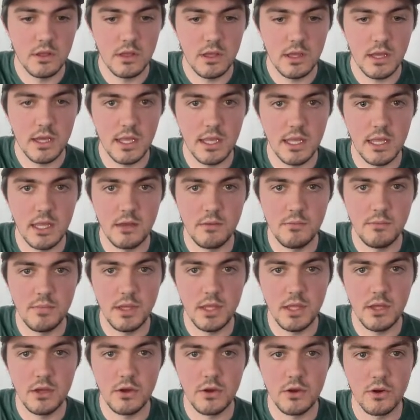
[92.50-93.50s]
I can
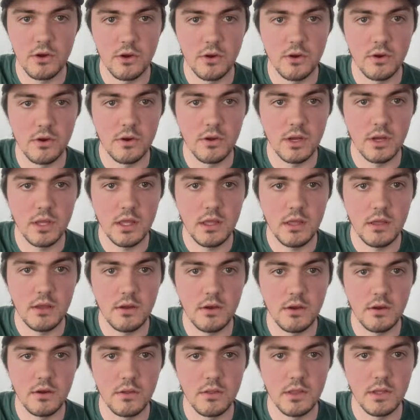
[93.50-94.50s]
be heard
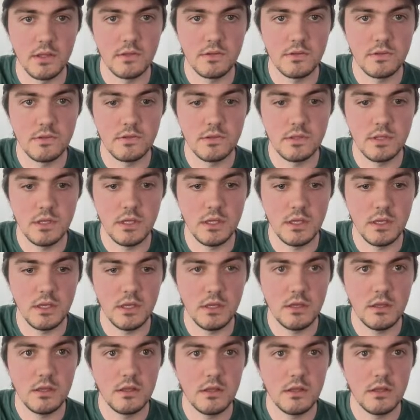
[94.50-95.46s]
here. Let's see.